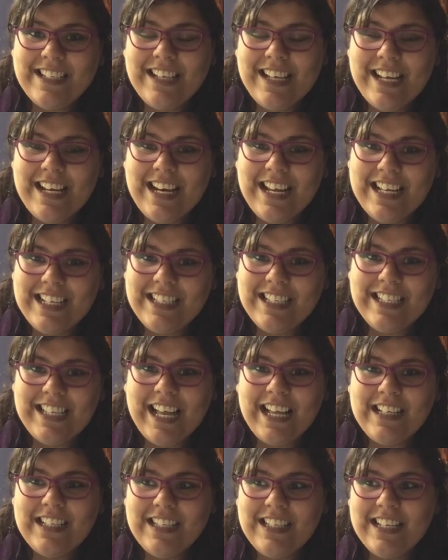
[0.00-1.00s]
in
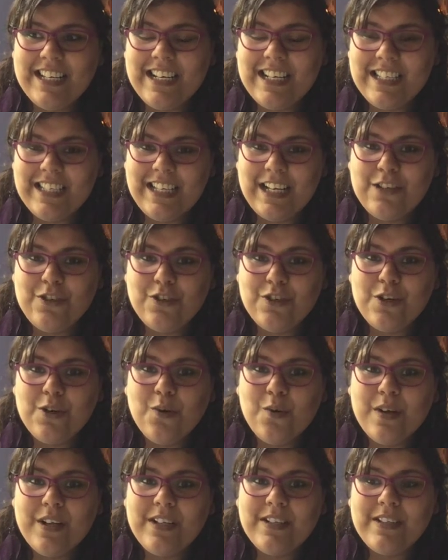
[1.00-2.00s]
incense and essential
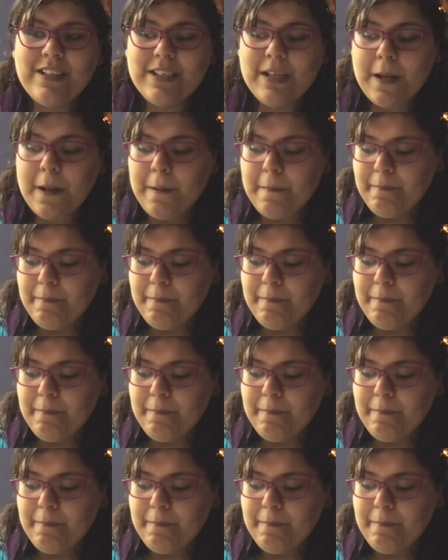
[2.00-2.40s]
oils,